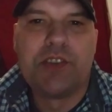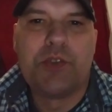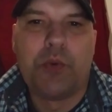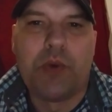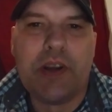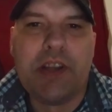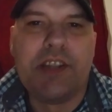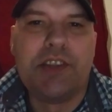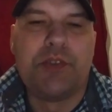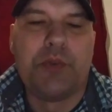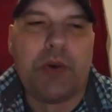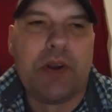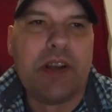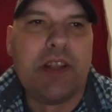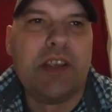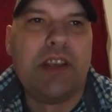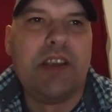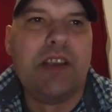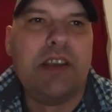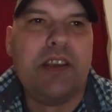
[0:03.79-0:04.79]

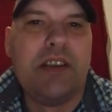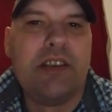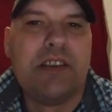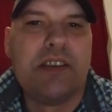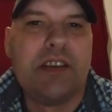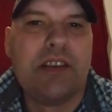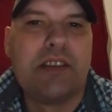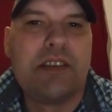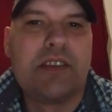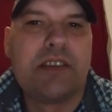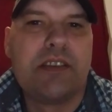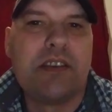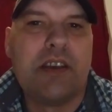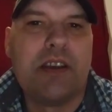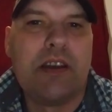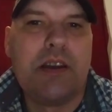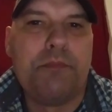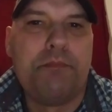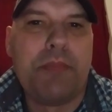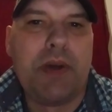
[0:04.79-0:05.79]
2020. It's
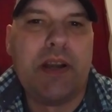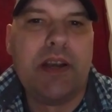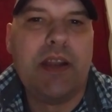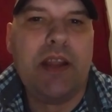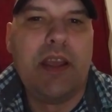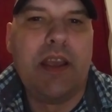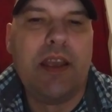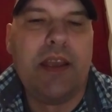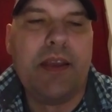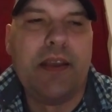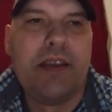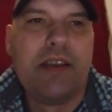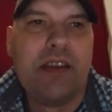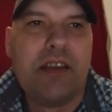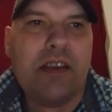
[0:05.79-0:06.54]
uh, Monday.